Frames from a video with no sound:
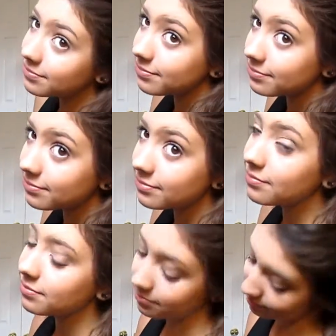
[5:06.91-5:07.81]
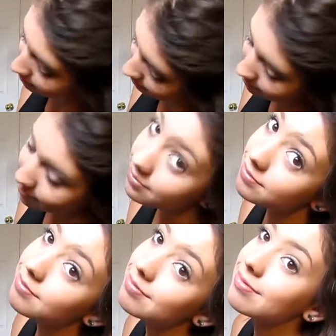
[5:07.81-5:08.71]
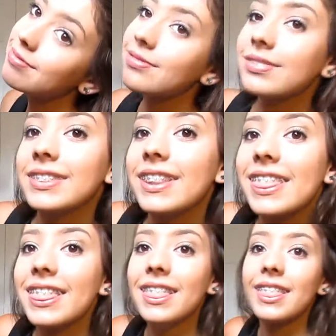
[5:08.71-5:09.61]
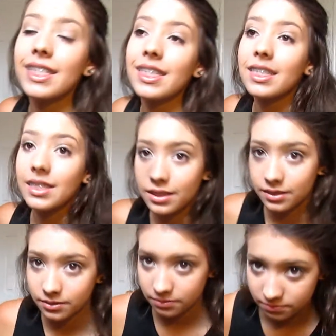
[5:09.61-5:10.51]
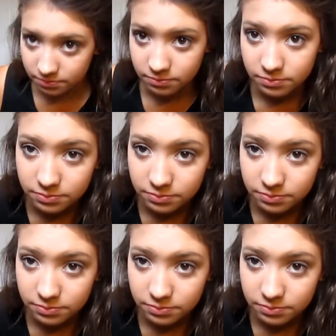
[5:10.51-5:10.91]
healthy but also like looking good in the summertime without using heat. So